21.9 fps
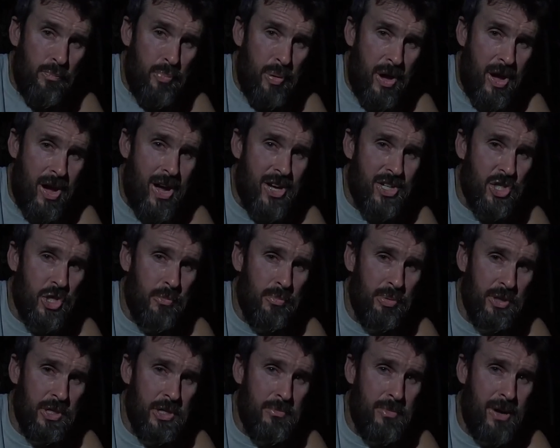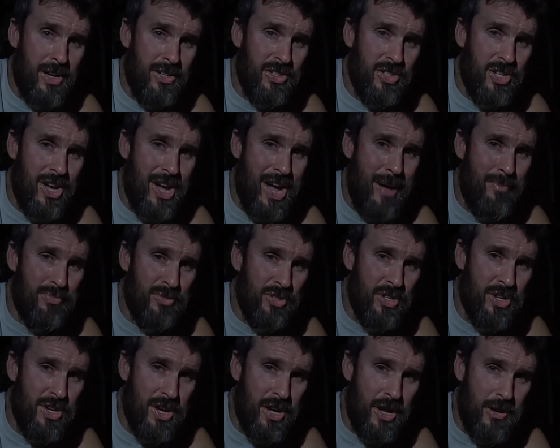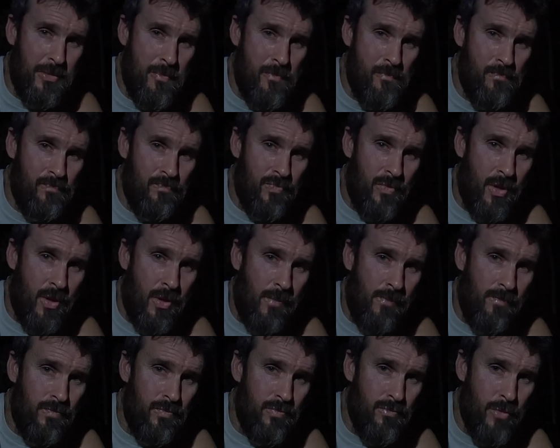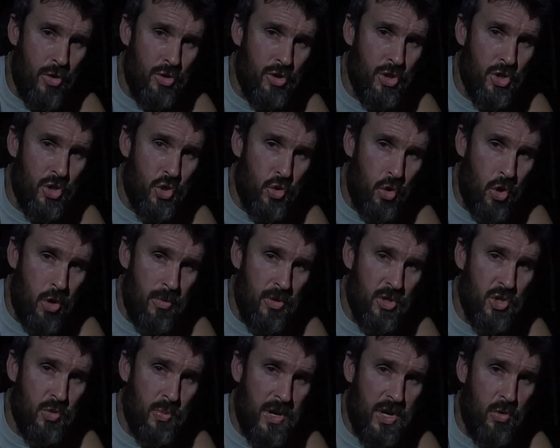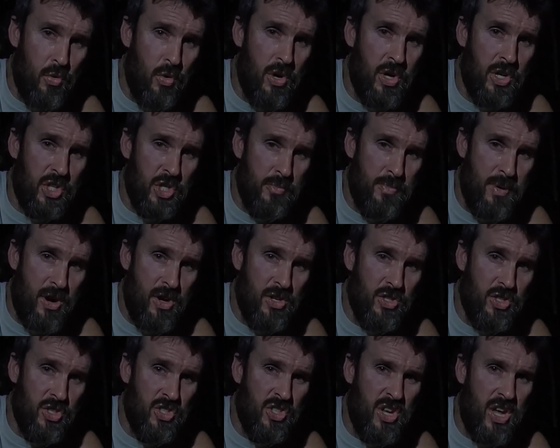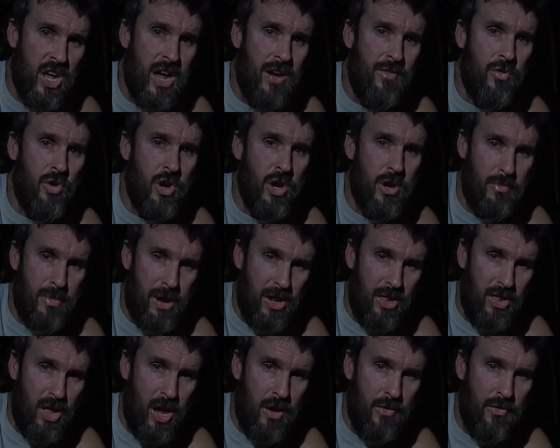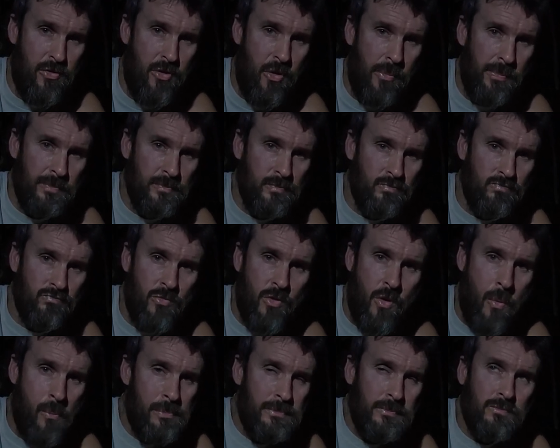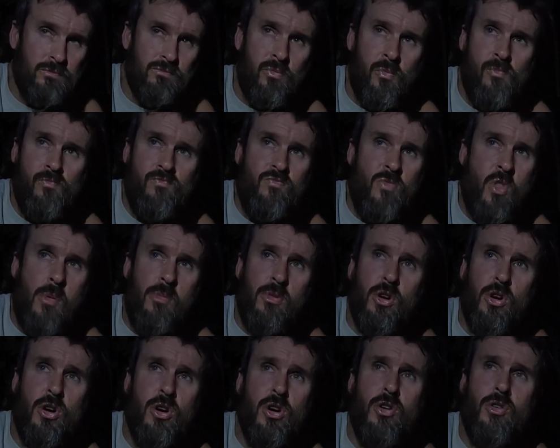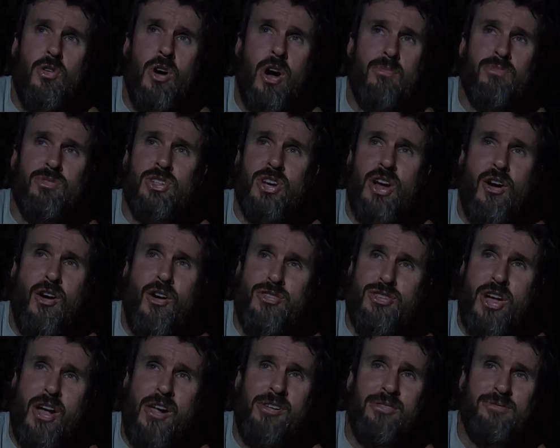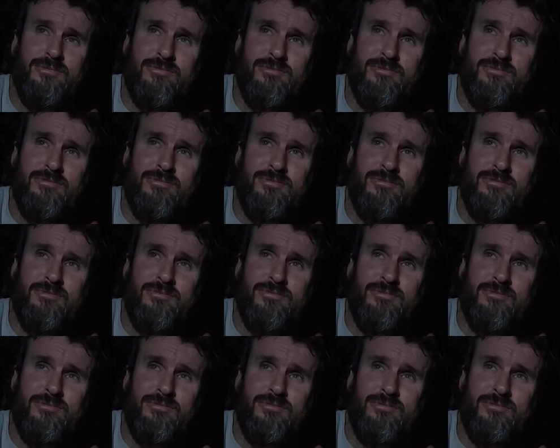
Possibly my top 10 most enjoyable sweet corn experiences ever in my life. Colonel, I'm telling you.